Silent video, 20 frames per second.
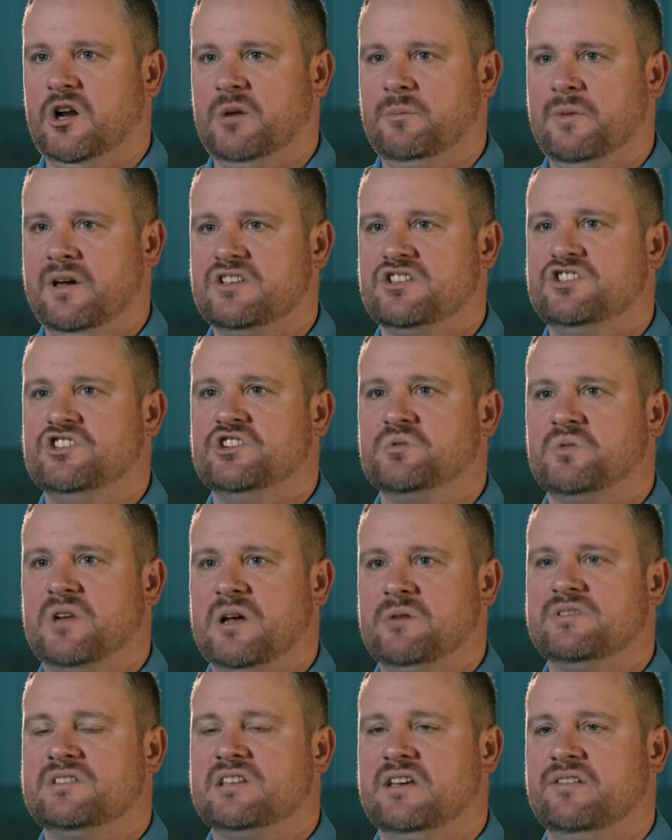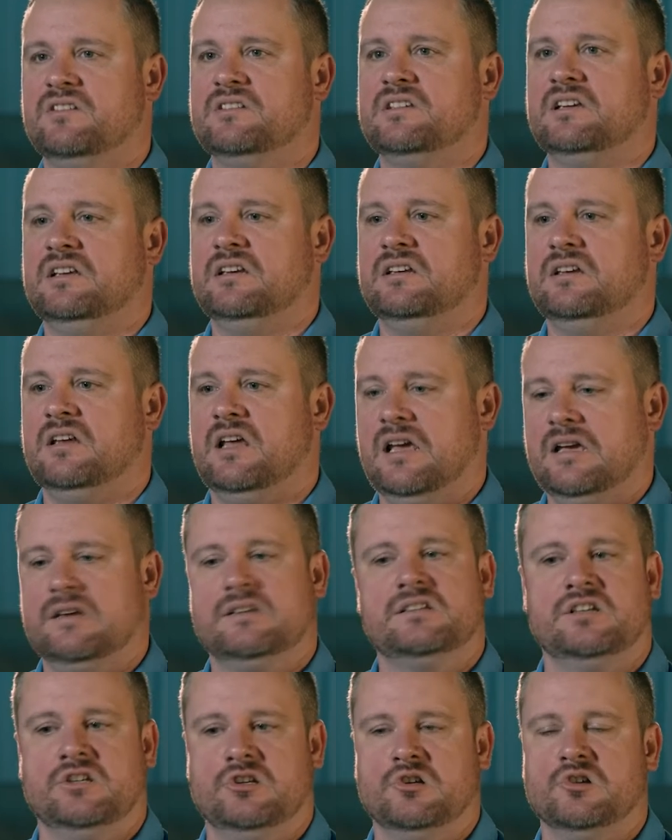early messages when I was 17,
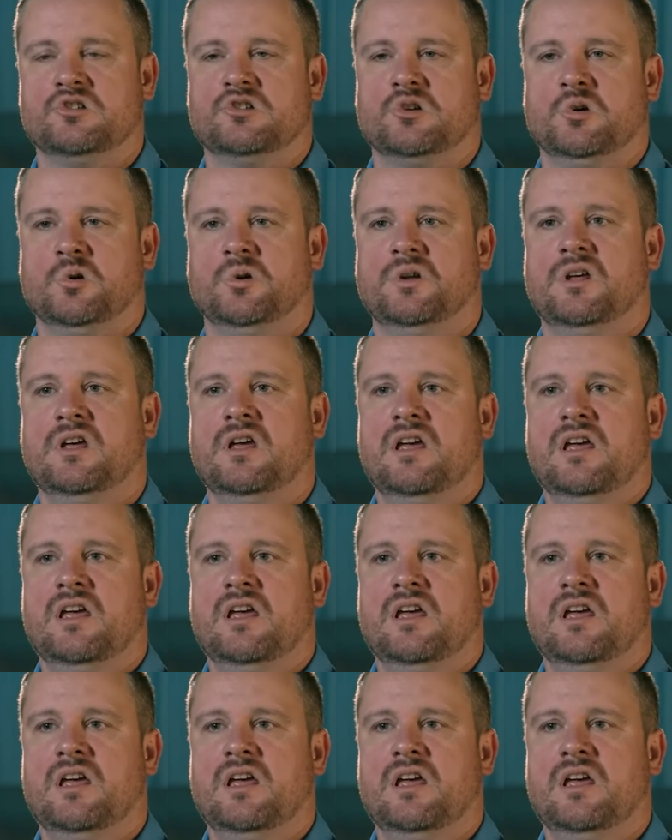18 years old.